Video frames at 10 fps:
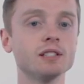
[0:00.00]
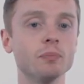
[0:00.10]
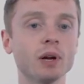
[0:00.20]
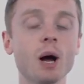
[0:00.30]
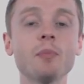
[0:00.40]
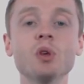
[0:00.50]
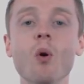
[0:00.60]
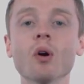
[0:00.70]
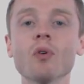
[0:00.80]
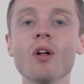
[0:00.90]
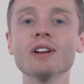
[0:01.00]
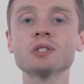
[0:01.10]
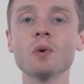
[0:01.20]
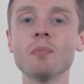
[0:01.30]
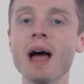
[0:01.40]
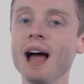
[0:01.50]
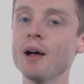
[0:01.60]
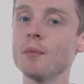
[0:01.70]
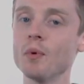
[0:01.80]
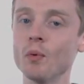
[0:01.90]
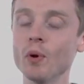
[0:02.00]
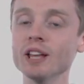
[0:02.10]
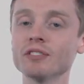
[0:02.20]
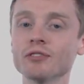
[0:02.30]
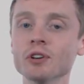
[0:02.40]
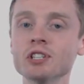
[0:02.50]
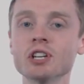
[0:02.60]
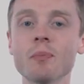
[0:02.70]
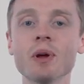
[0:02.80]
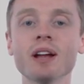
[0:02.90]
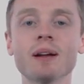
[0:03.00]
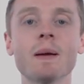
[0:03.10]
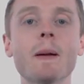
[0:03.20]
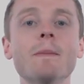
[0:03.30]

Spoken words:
To pick up your Rawlings wood bat with free shipping,